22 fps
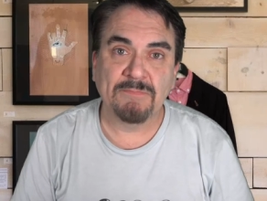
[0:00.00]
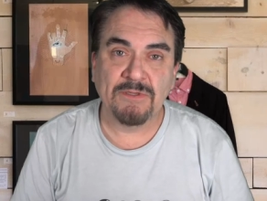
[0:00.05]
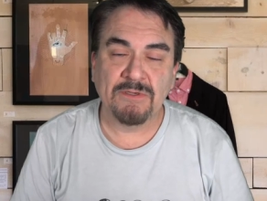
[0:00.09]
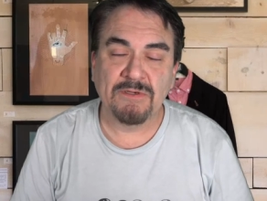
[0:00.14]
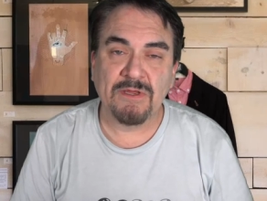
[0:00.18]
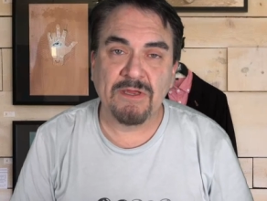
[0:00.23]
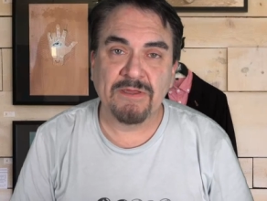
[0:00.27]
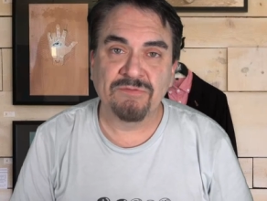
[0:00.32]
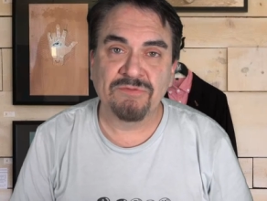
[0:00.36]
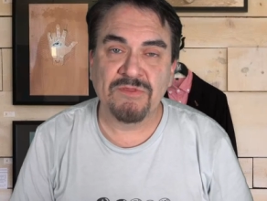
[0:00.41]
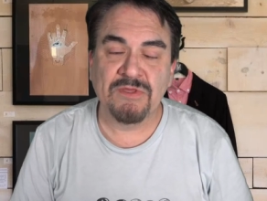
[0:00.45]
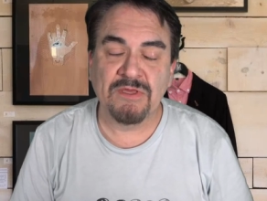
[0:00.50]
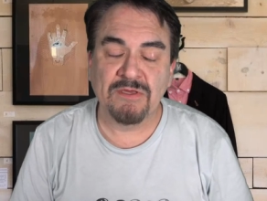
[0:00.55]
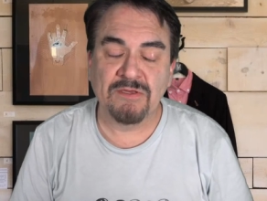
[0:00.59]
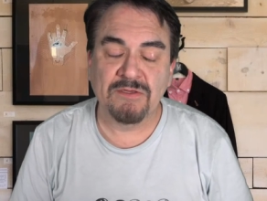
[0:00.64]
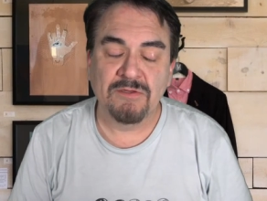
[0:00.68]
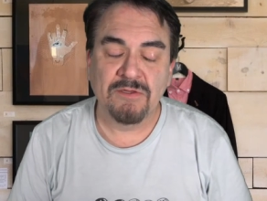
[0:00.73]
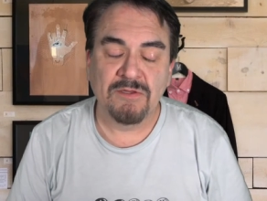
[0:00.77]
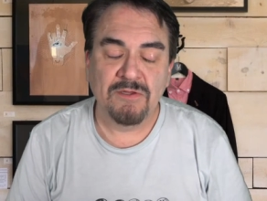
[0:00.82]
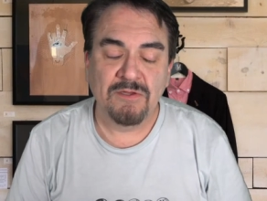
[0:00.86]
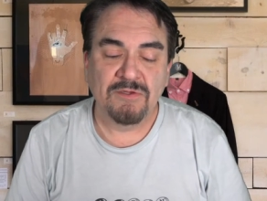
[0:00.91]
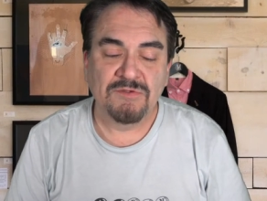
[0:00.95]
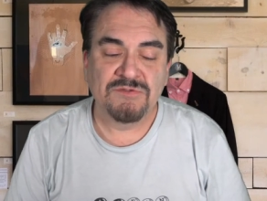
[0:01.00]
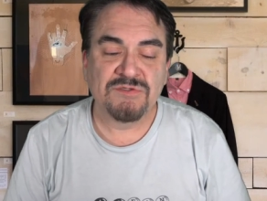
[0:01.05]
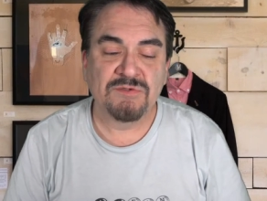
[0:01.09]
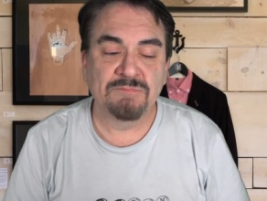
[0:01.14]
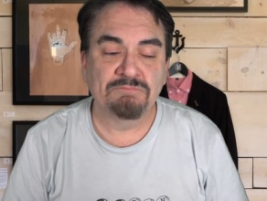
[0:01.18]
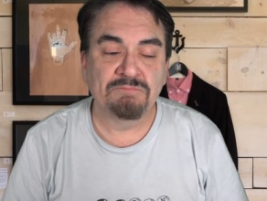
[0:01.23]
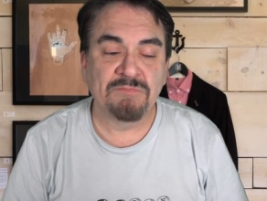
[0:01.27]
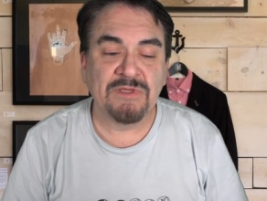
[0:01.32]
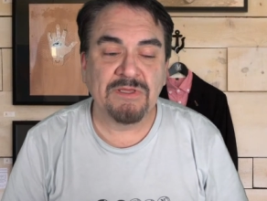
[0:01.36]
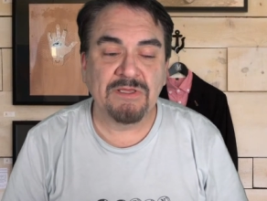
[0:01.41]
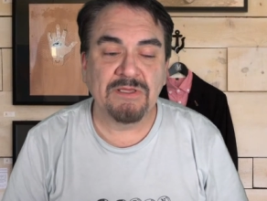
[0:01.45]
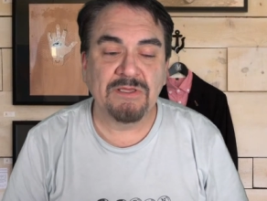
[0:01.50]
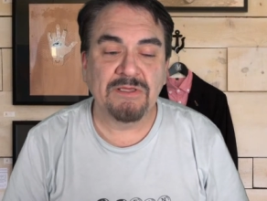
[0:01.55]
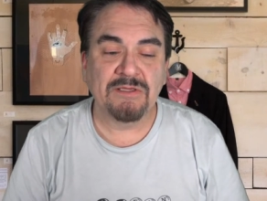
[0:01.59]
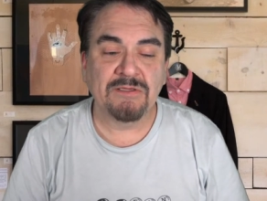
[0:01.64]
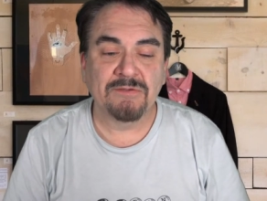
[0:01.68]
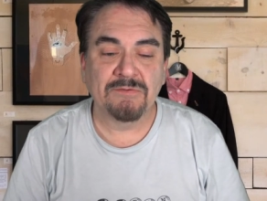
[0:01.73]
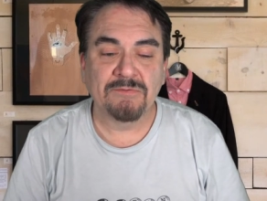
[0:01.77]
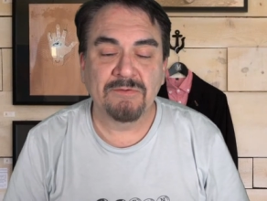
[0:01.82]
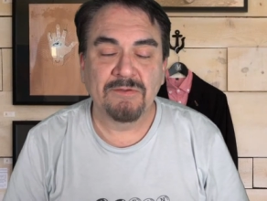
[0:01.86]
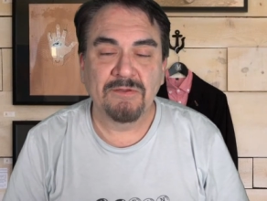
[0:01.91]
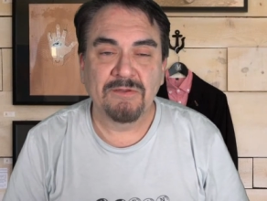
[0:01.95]
And I think, to
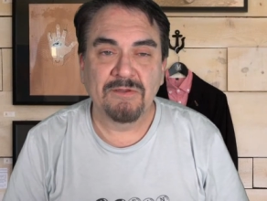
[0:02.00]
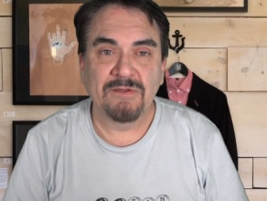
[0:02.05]
me,